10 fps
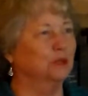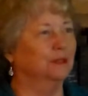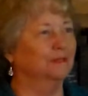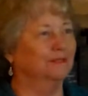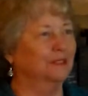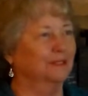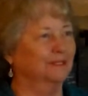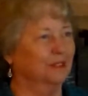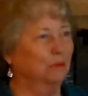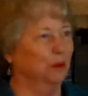who the
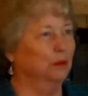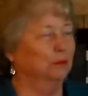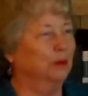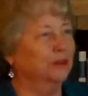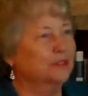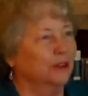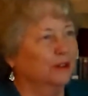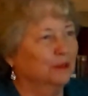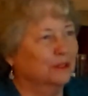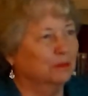component parts
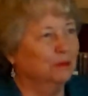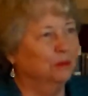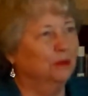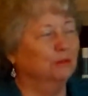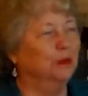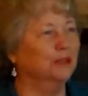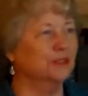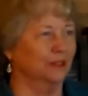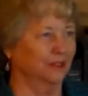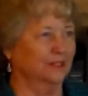are. What the component
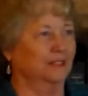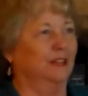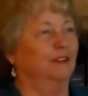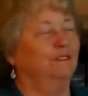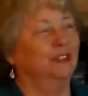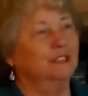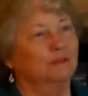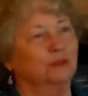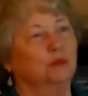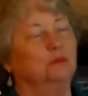parts are as to how
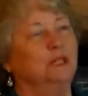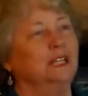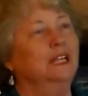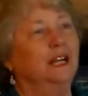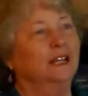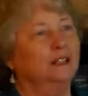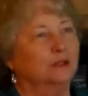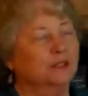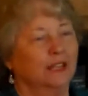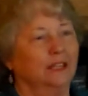effective it will be.
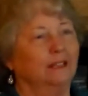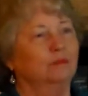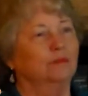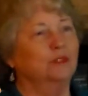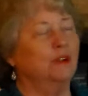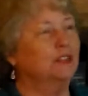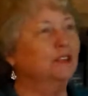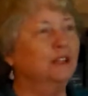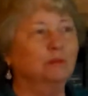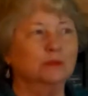There's a strength
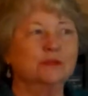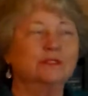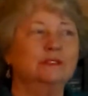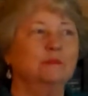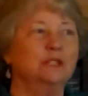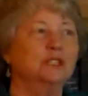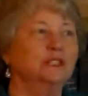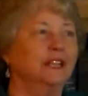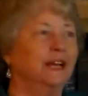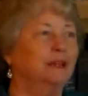in numbers dimension
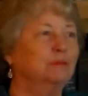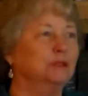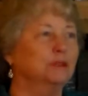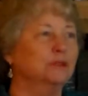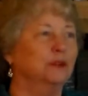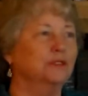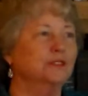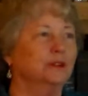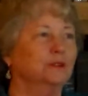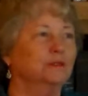to that, but there's
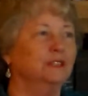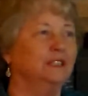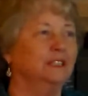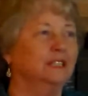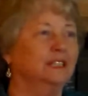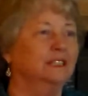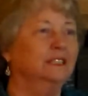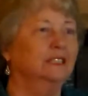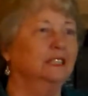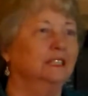also the
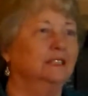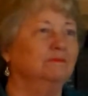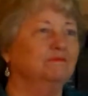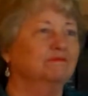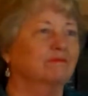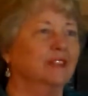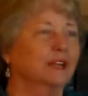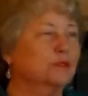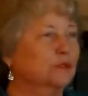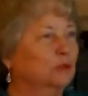
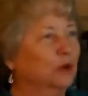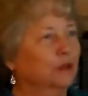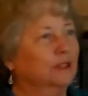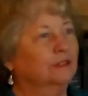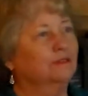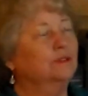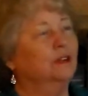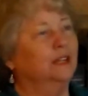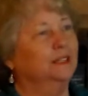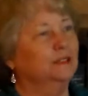extra work of
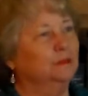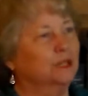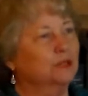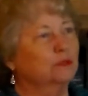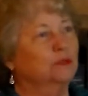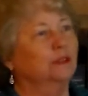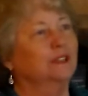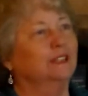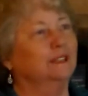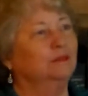trying to make sure
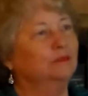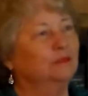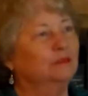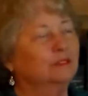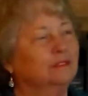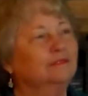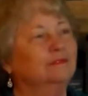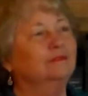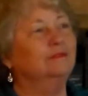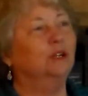that it
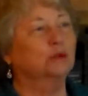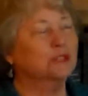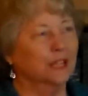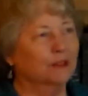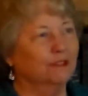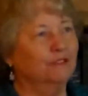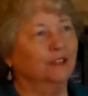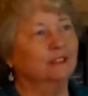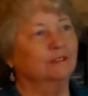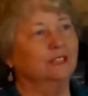holds together
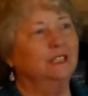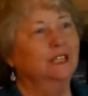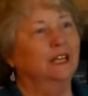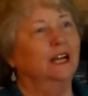effectively.